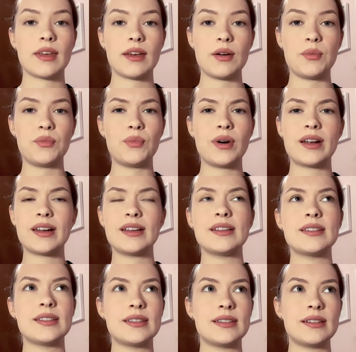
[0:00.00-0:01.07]
what is
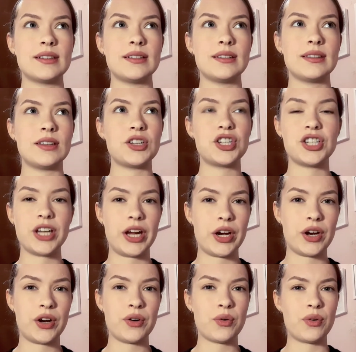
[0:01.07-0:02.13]
the
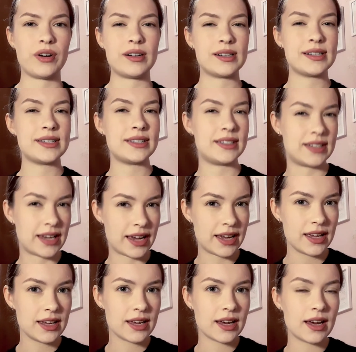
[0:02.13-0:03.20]
share or
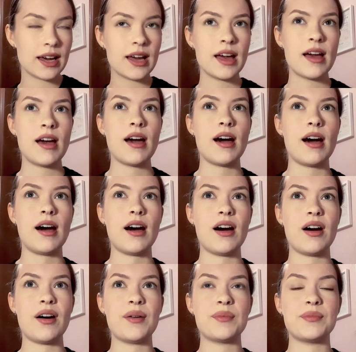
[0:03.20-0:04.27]
stake.
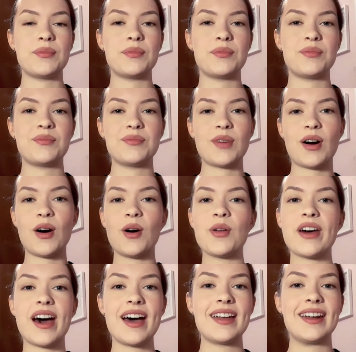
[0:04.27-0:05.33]
All
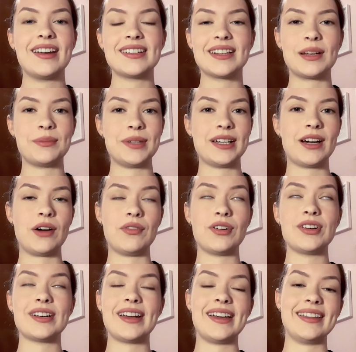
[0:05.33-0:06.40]
that is going to be
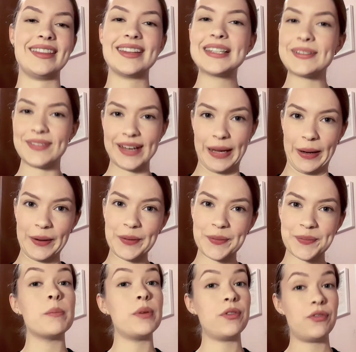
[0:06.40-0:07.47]
covered in this video.
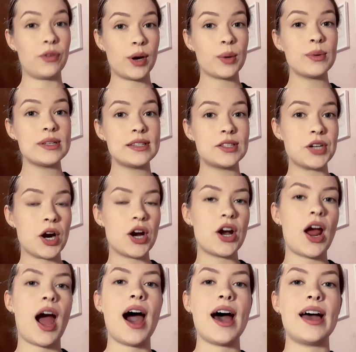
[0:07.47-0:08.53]
Before we start,
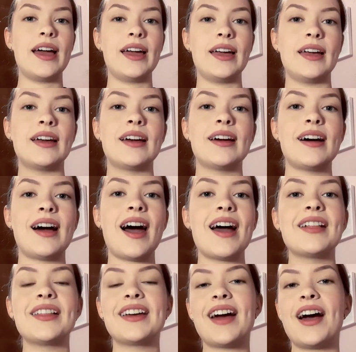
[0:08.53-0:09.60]
I
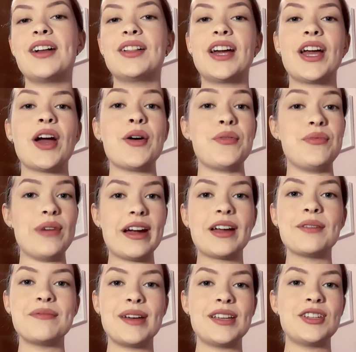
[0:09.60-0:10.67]
highly
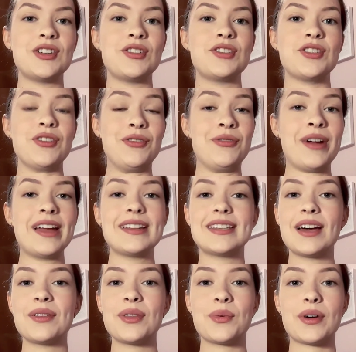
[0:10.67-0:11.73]
recommend you to write
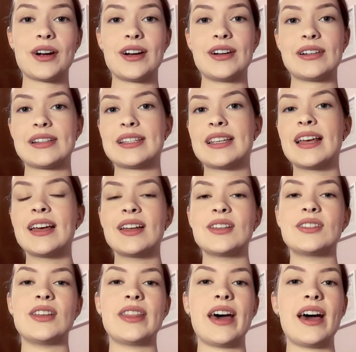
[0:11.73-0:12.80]
down the words
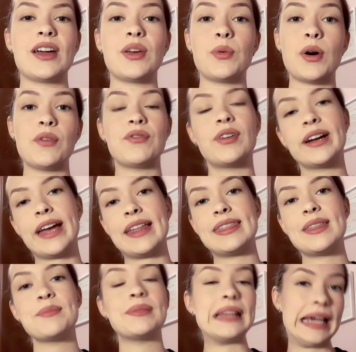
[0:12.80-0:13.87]
so that you won't forget
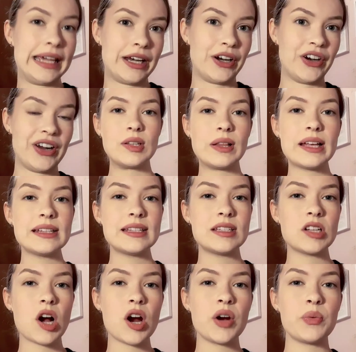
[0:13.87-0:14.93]
them later. So let's
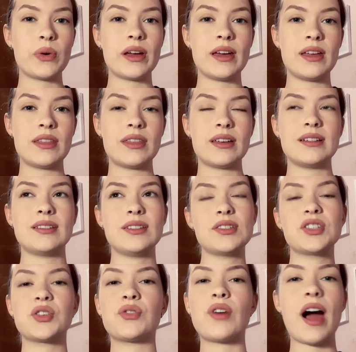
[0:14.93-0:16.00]
start with
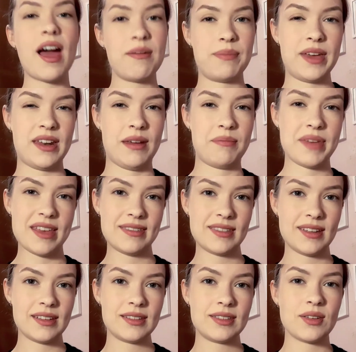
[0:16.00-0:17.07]
describing a
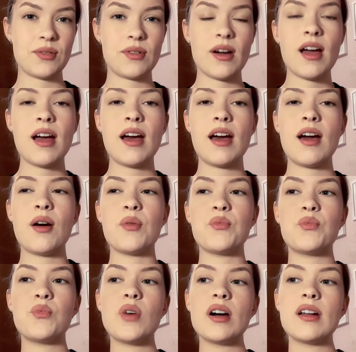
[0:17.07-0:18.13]
business. So
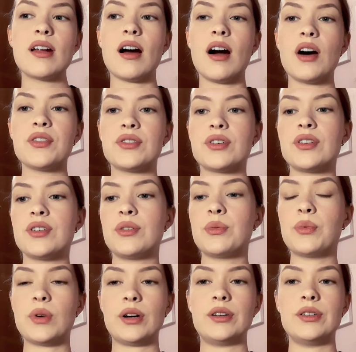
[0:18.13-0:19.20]
what other
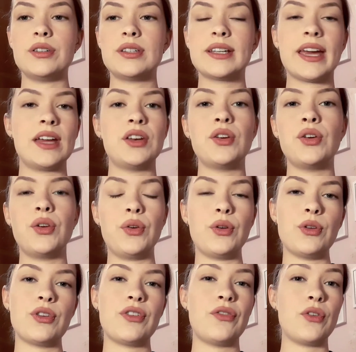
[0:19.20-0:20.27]
words can you
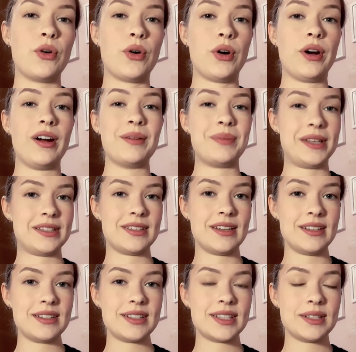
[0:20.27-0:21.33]
use for a
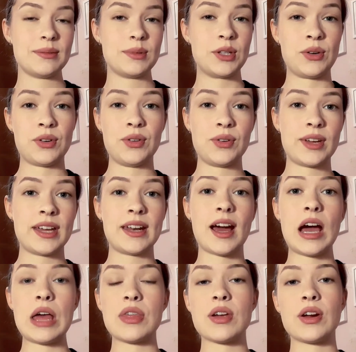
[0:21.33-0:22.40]
business? So you can
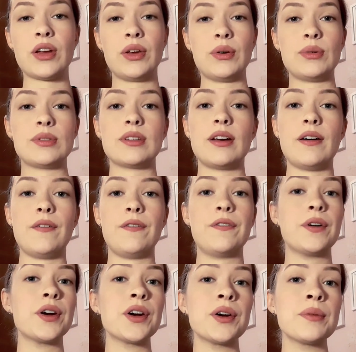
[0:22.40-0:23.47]
either use a
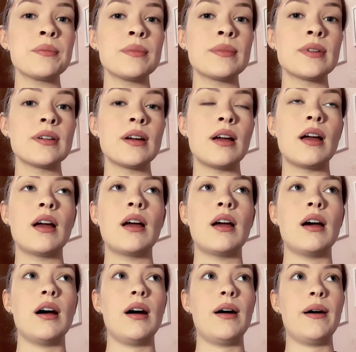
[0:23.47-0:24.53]
firm,
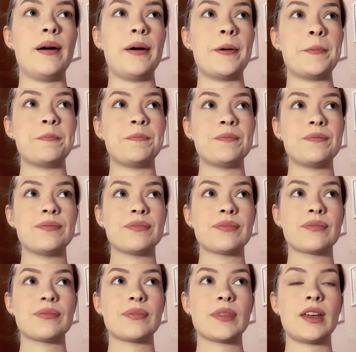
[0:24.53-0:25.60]
a
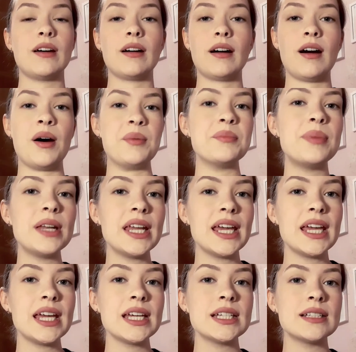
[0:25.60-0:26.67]

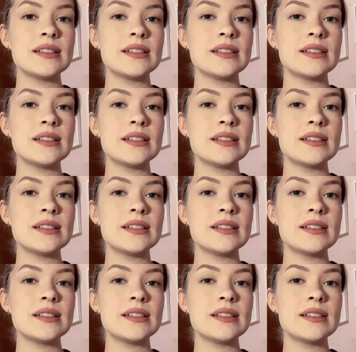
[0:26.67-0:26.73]
company,